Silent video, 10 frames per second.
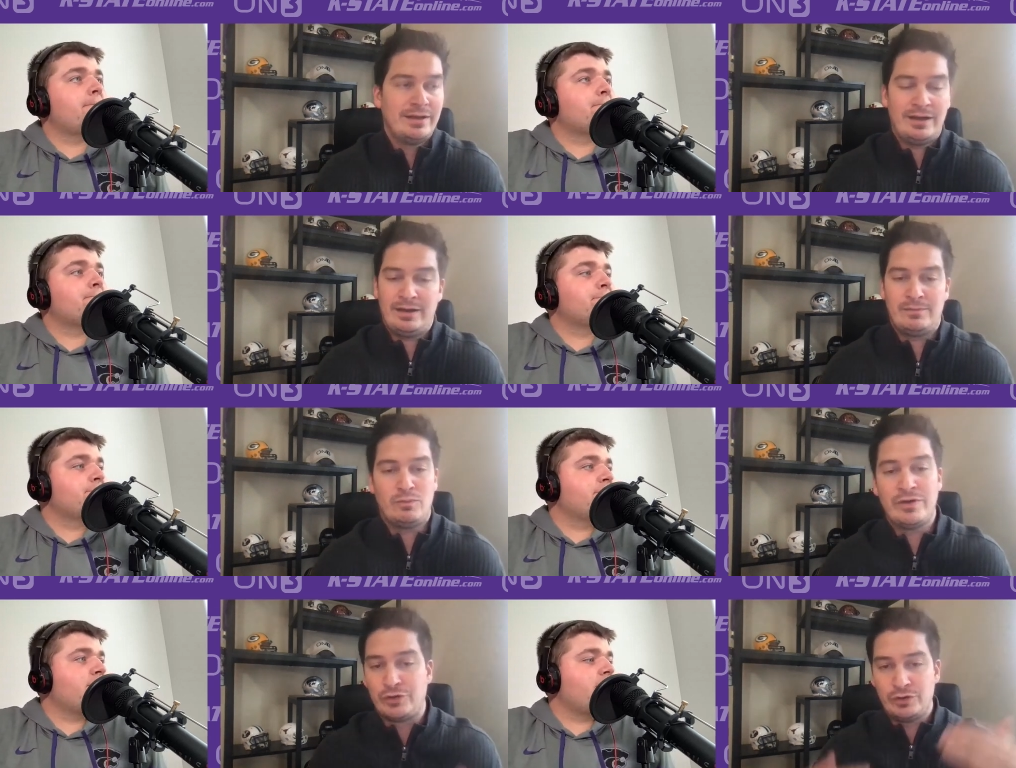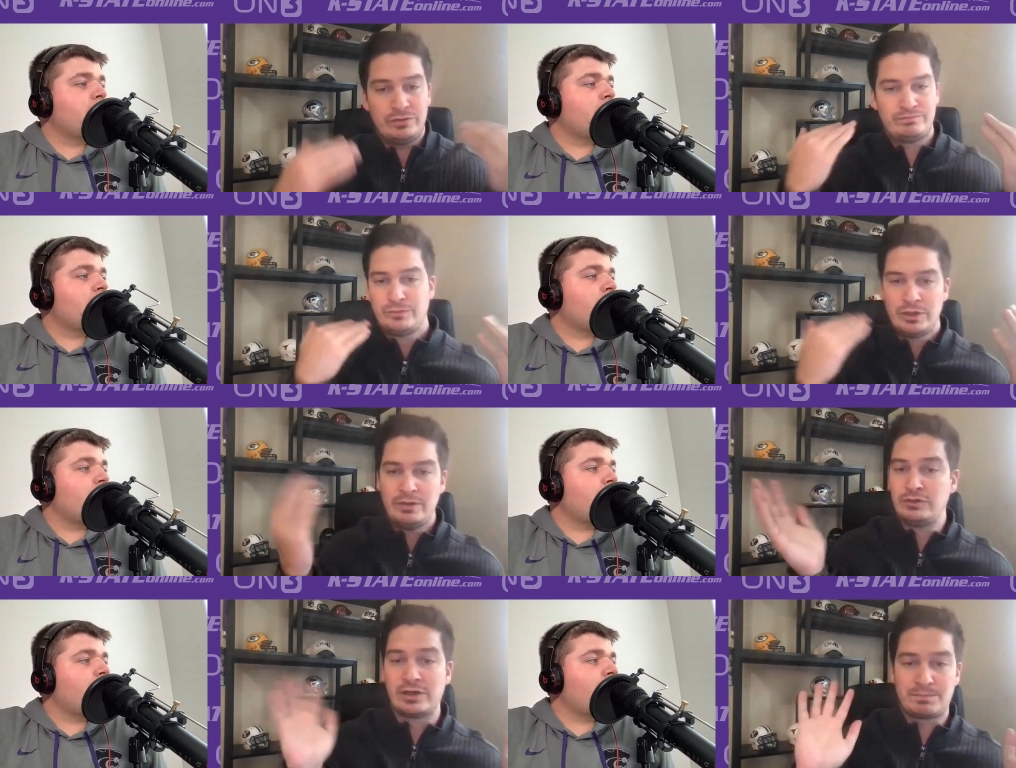Speaker 1: Um, whether
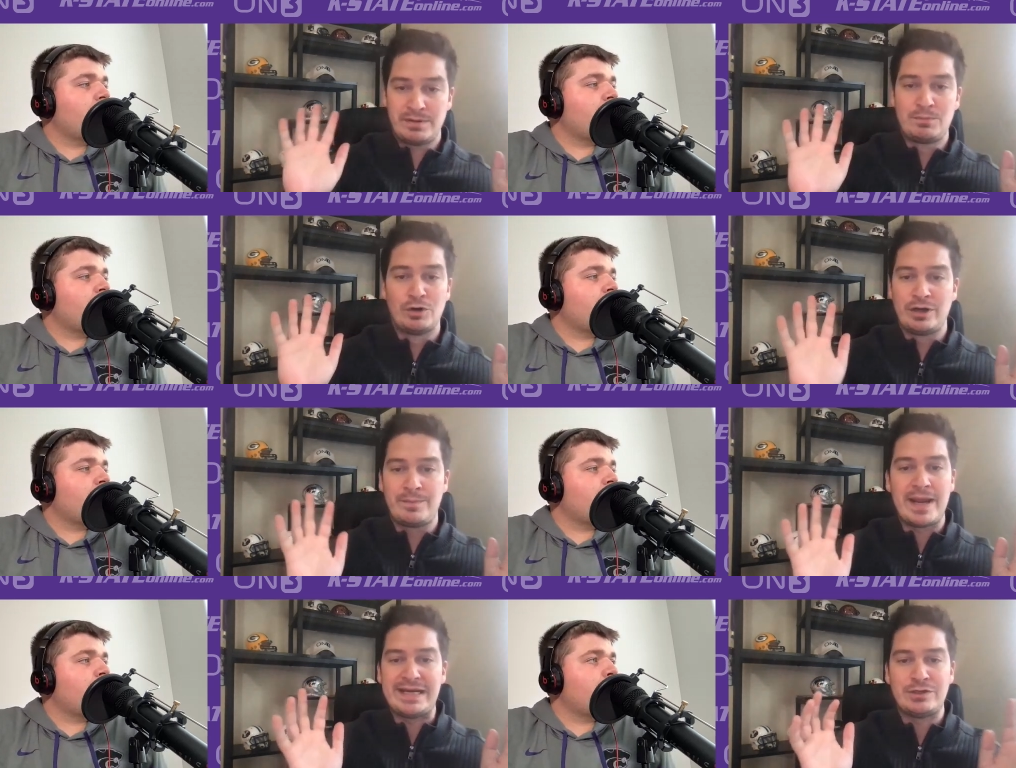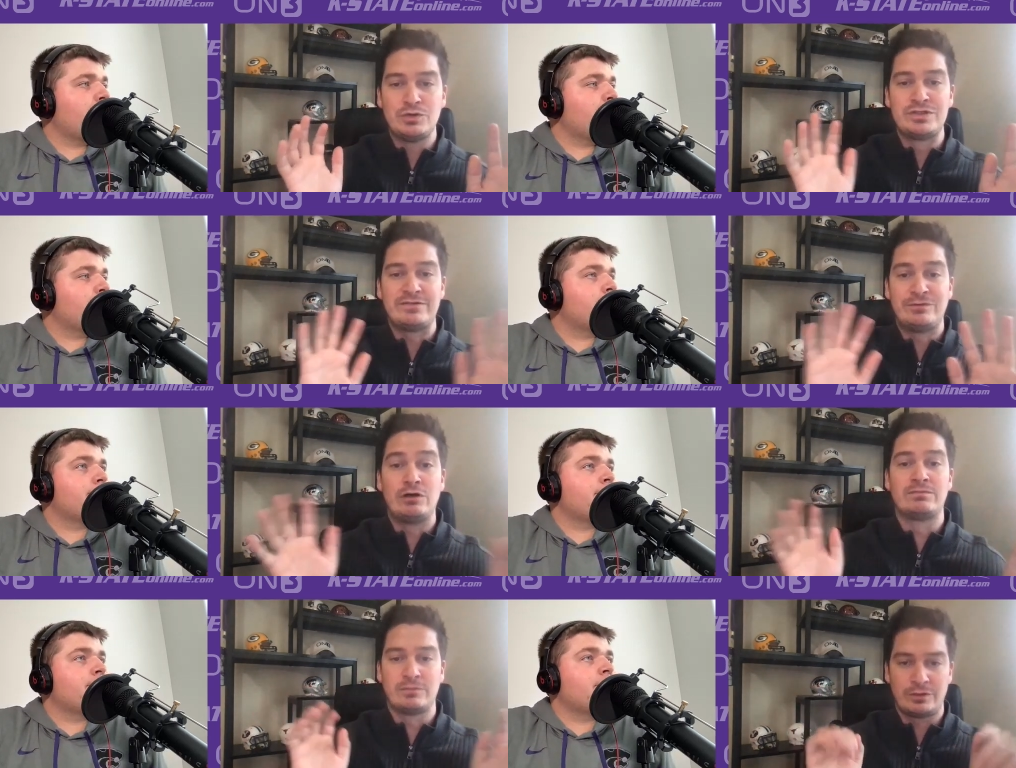look, people are debating who's at
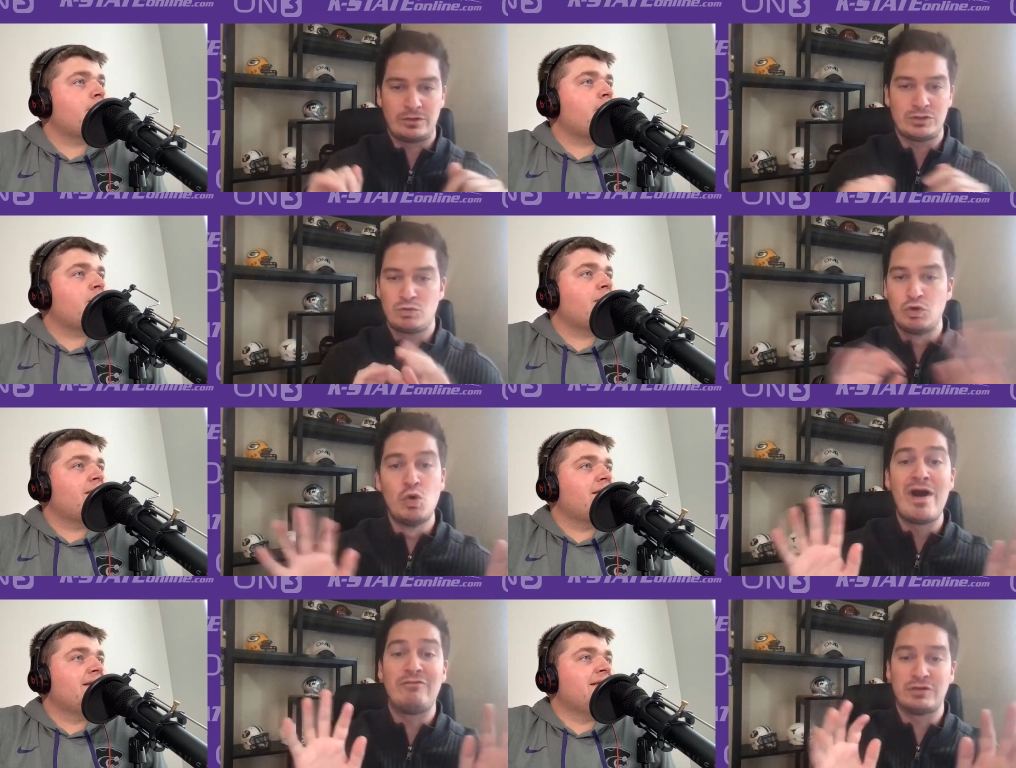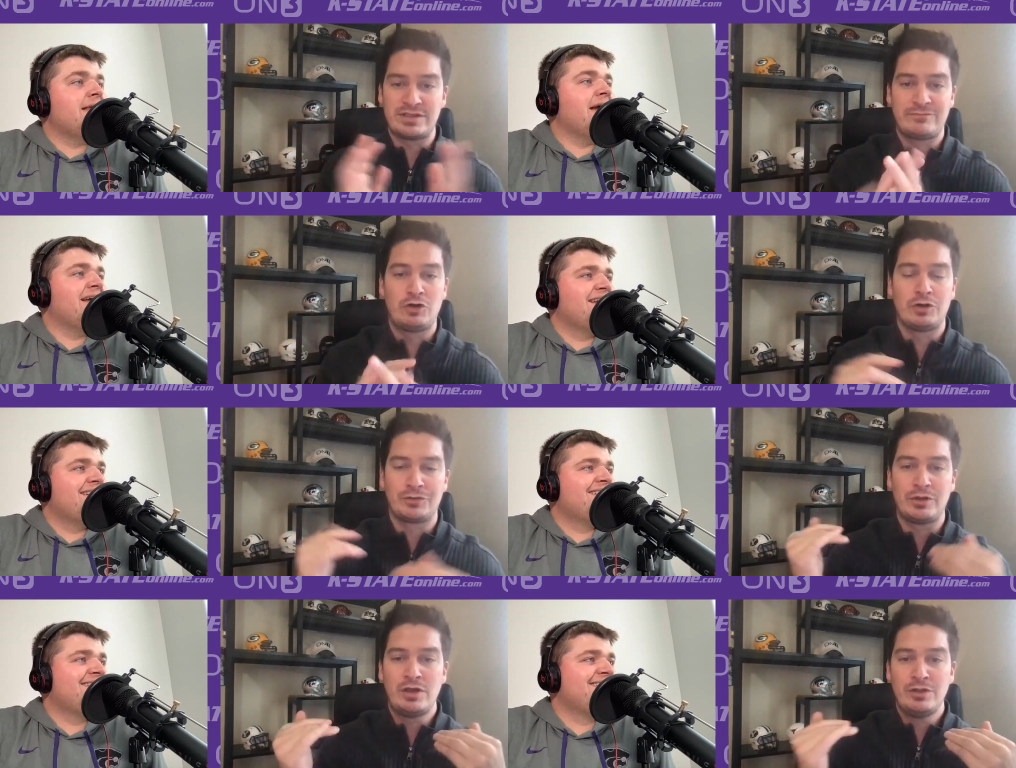fault for those. Whoever yeah. at fault,
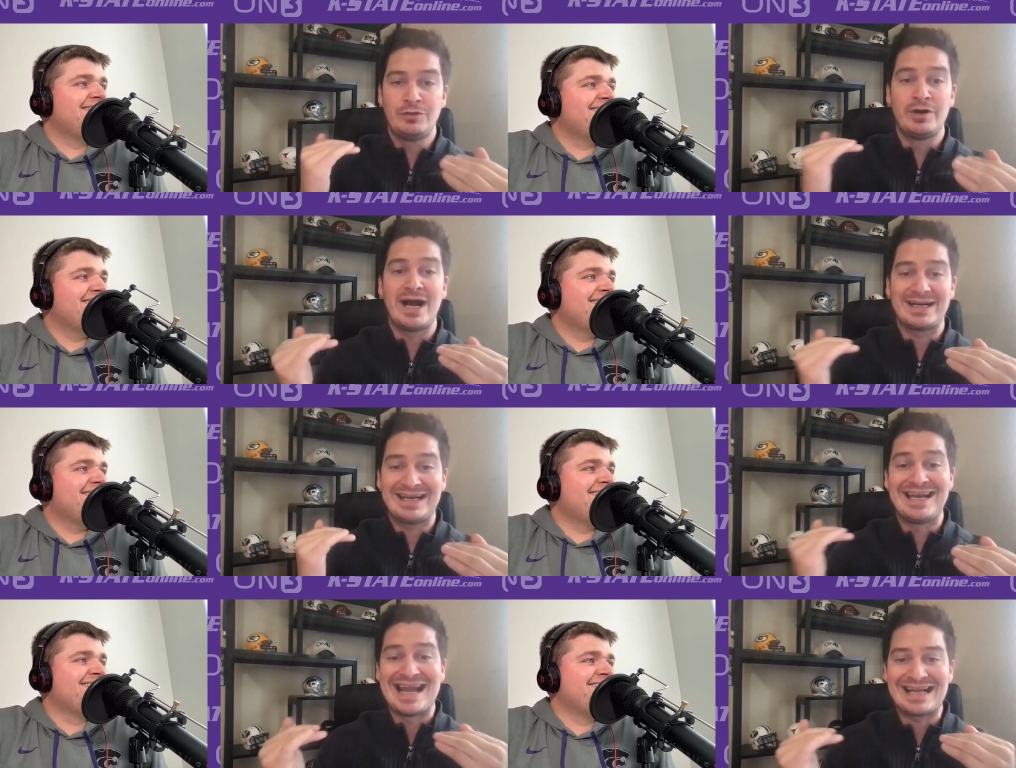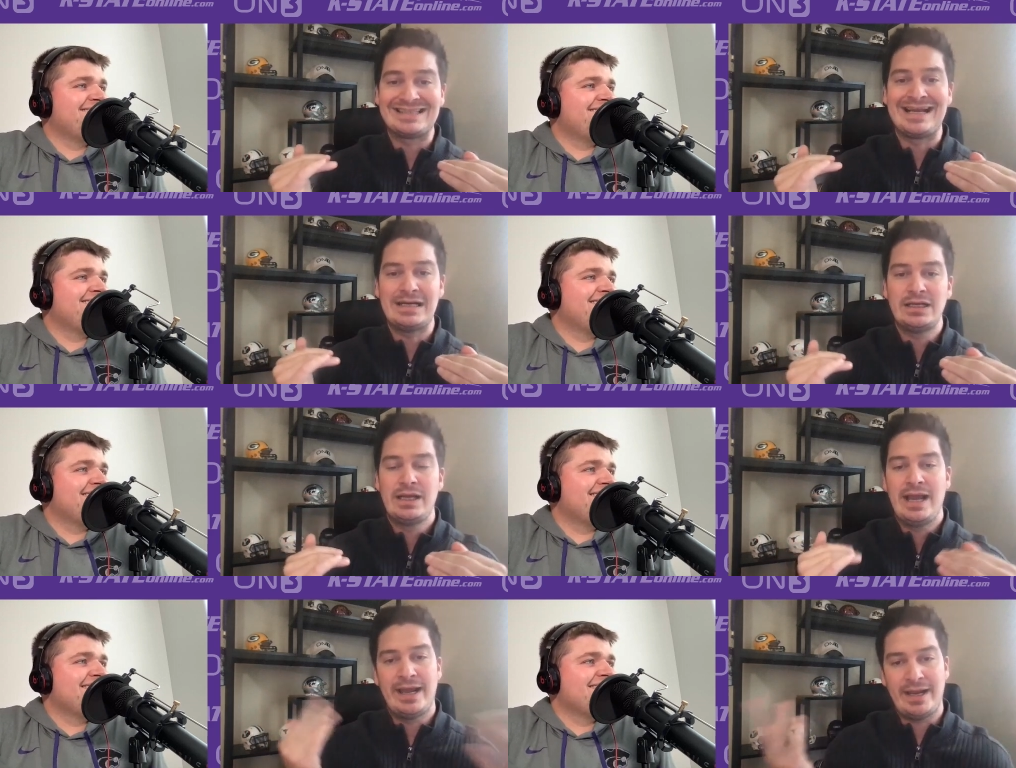they're not connecting
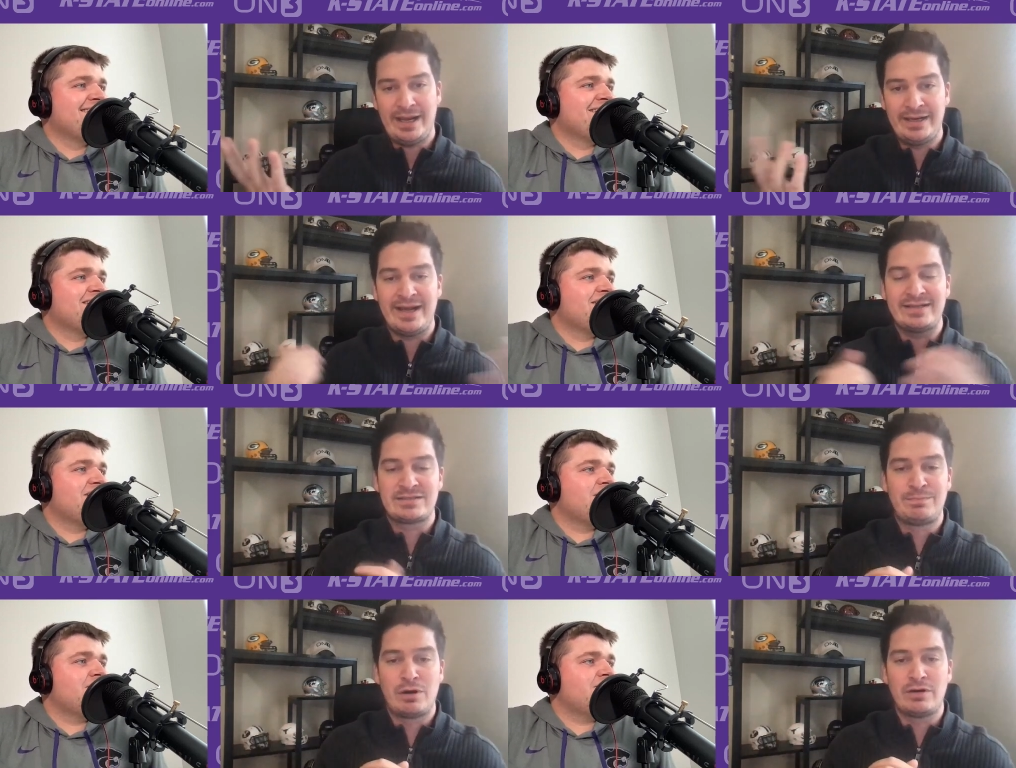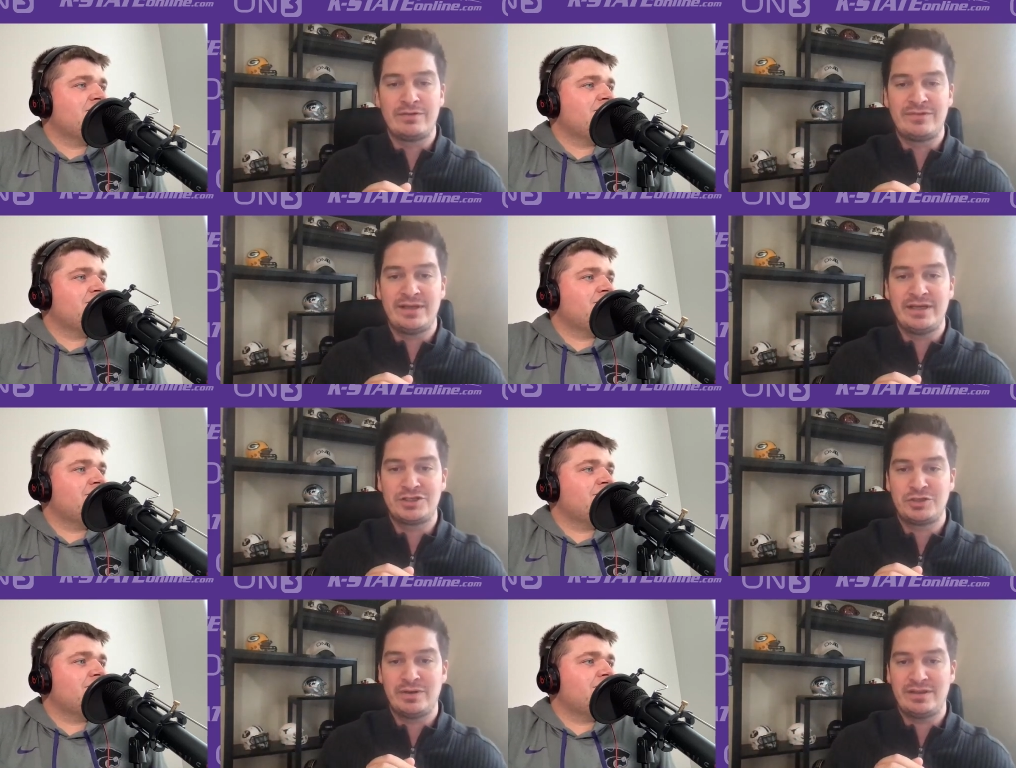and that's part of the
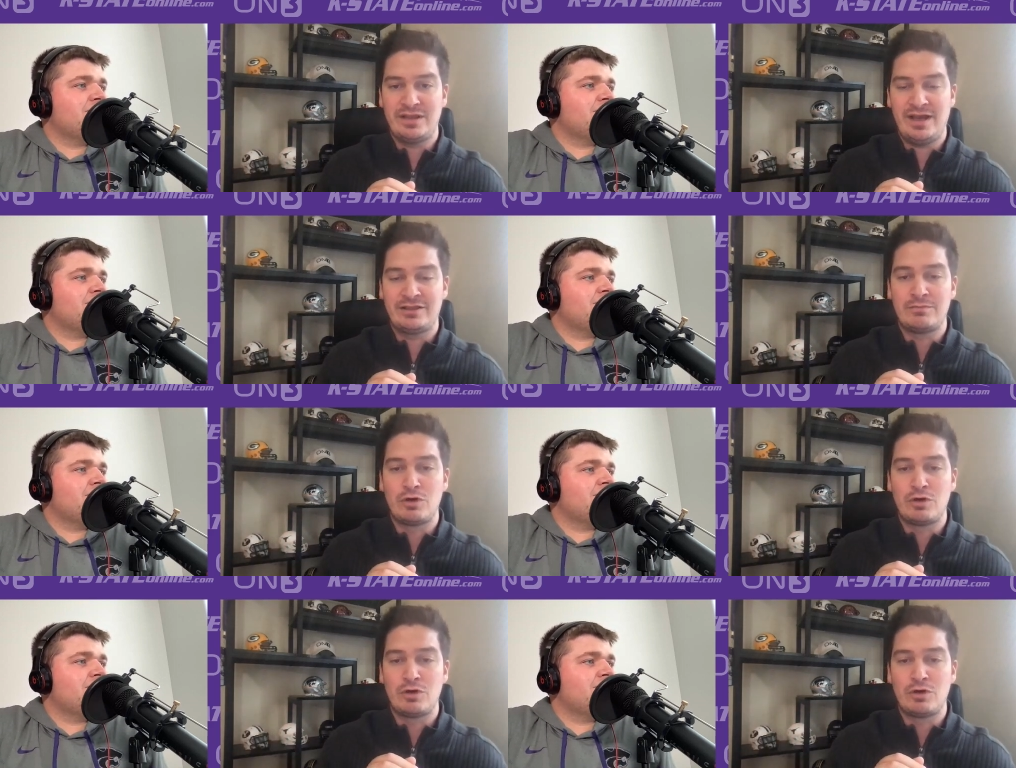issue at, at the